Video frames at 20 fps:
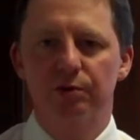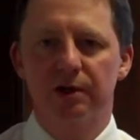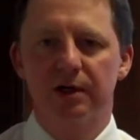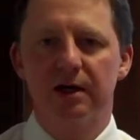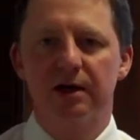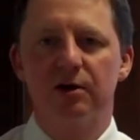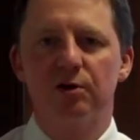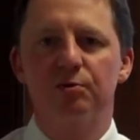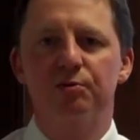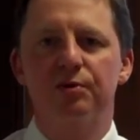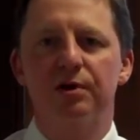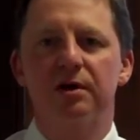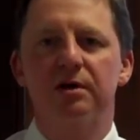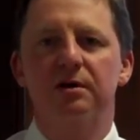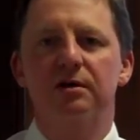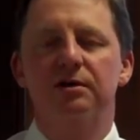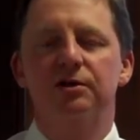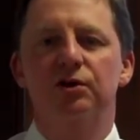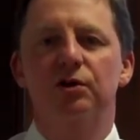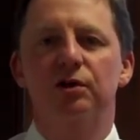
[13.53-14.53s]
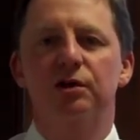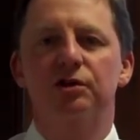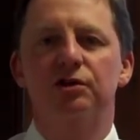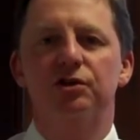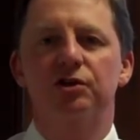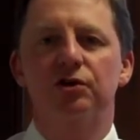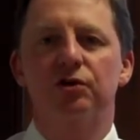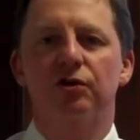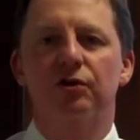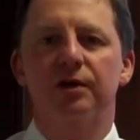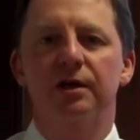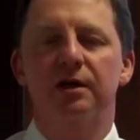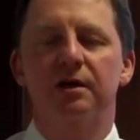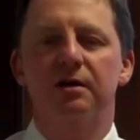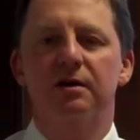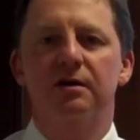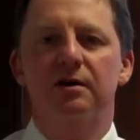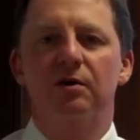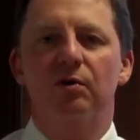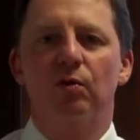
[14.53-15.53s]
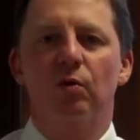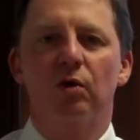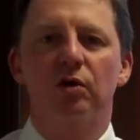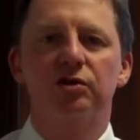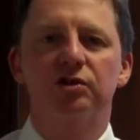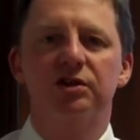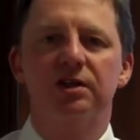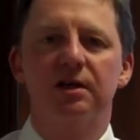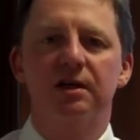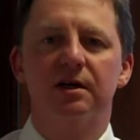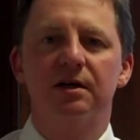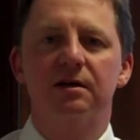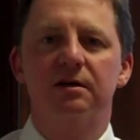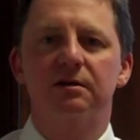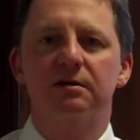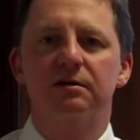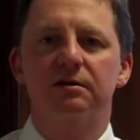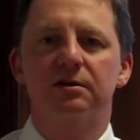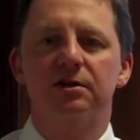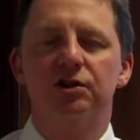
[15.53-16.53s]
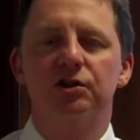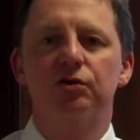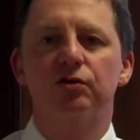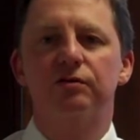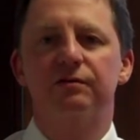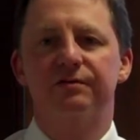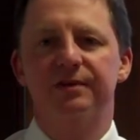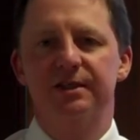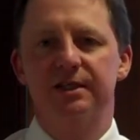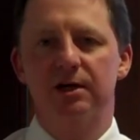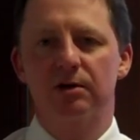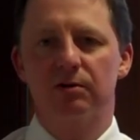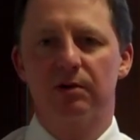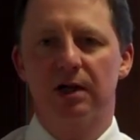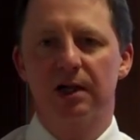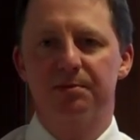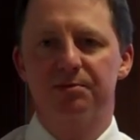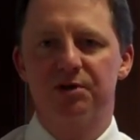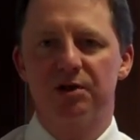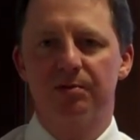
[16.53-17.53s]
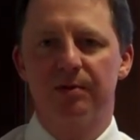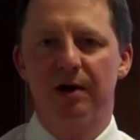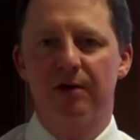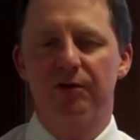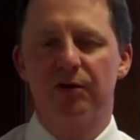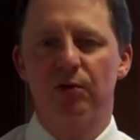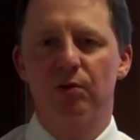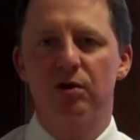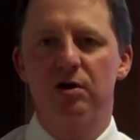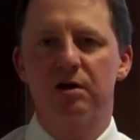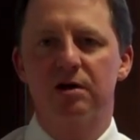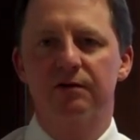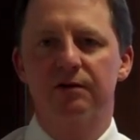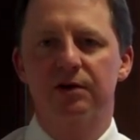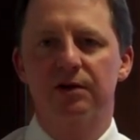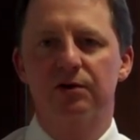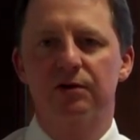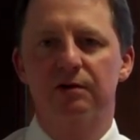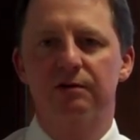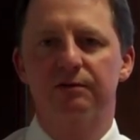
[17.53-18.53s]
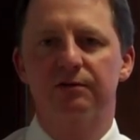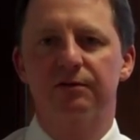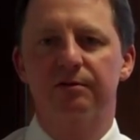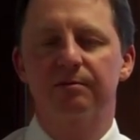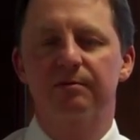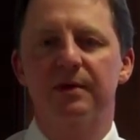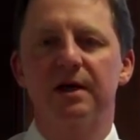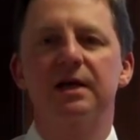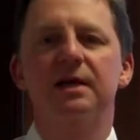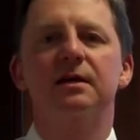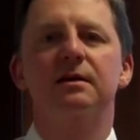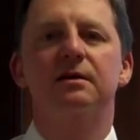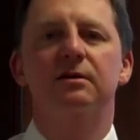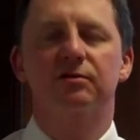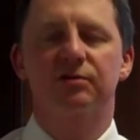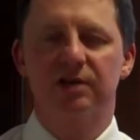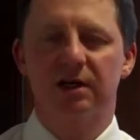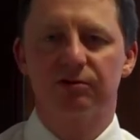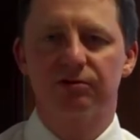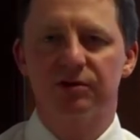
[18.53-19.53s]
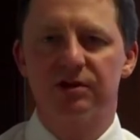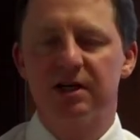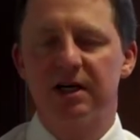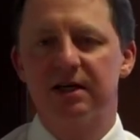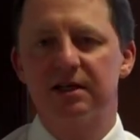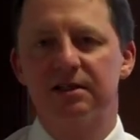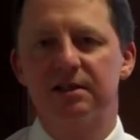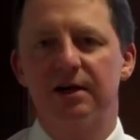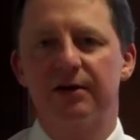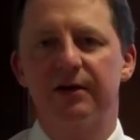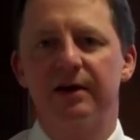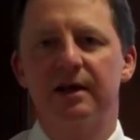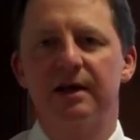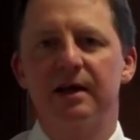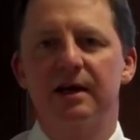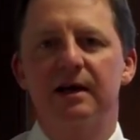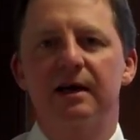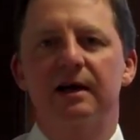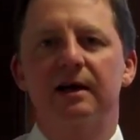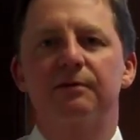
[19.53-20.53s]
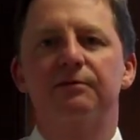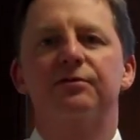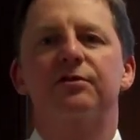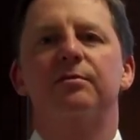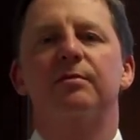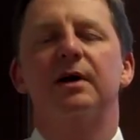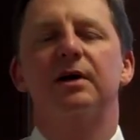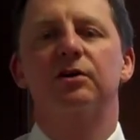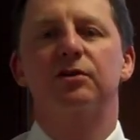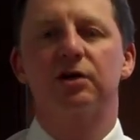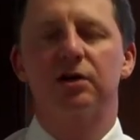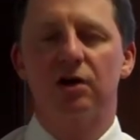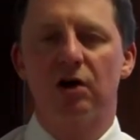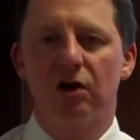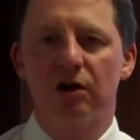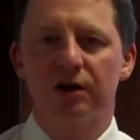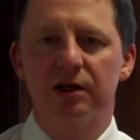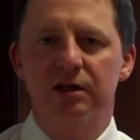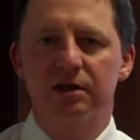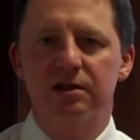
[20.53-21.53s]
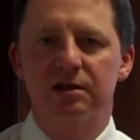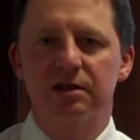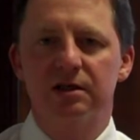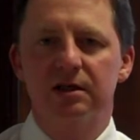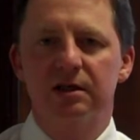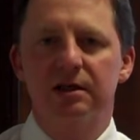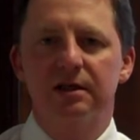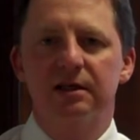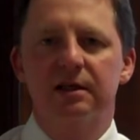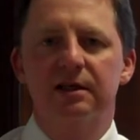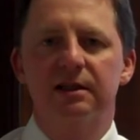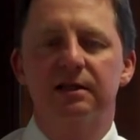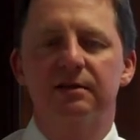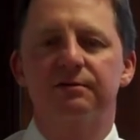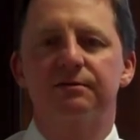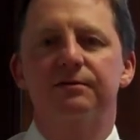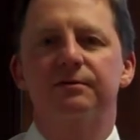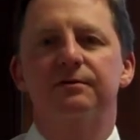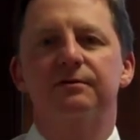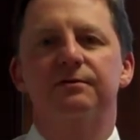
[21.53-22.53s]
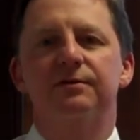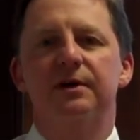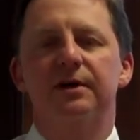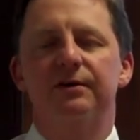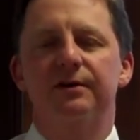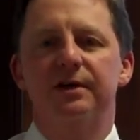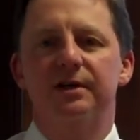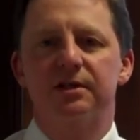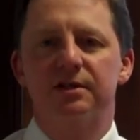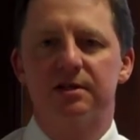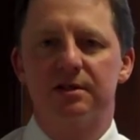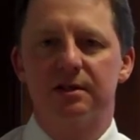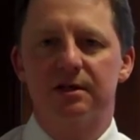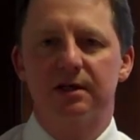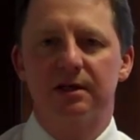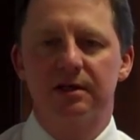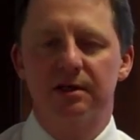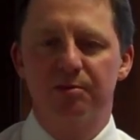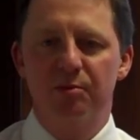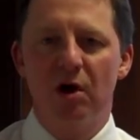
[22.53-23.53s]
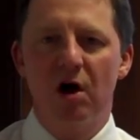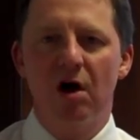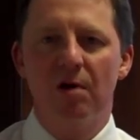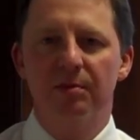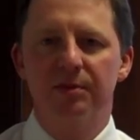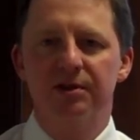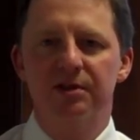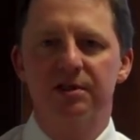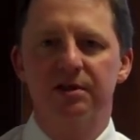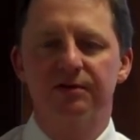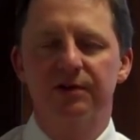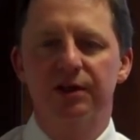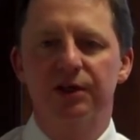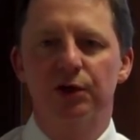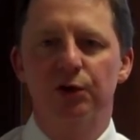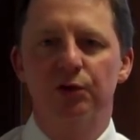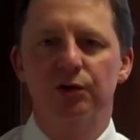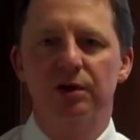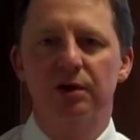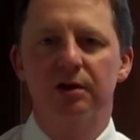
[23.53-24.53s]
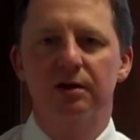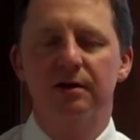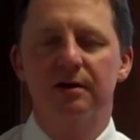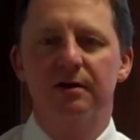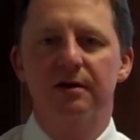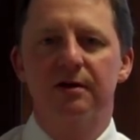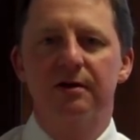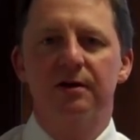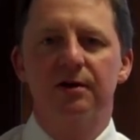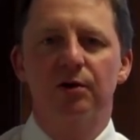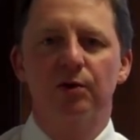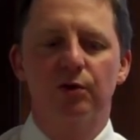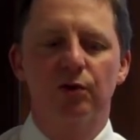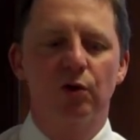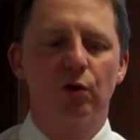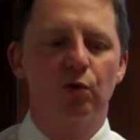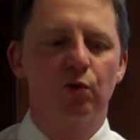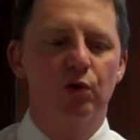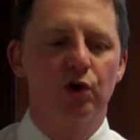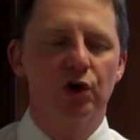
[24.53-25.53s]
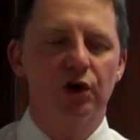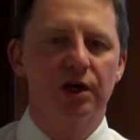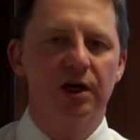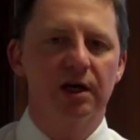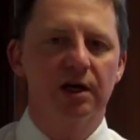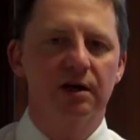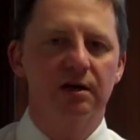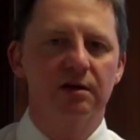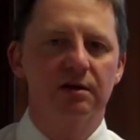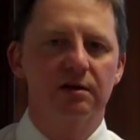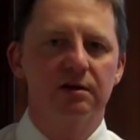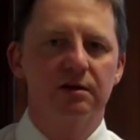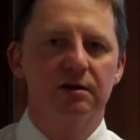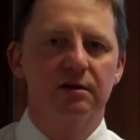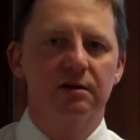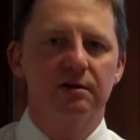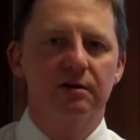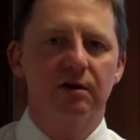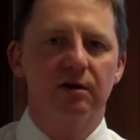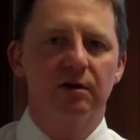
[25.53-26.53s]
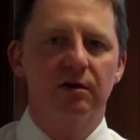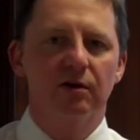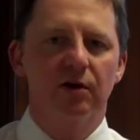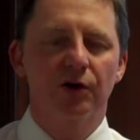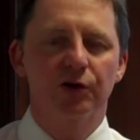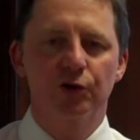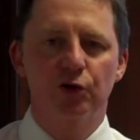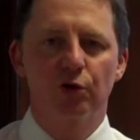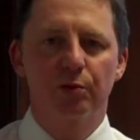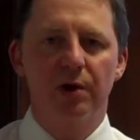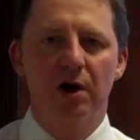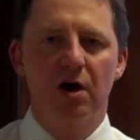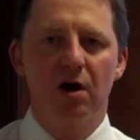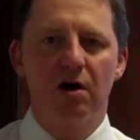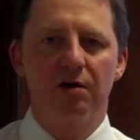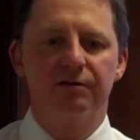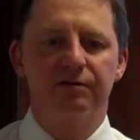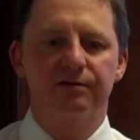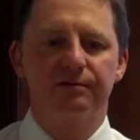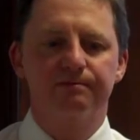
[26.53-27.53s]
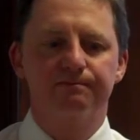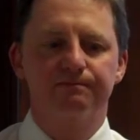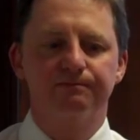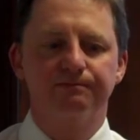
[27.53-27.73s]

And I hope you'll enjoy watching short video clips about the work of the union from me, your General Secretary, and from my other colleagues in the various departments of the union who are all working on your behalf.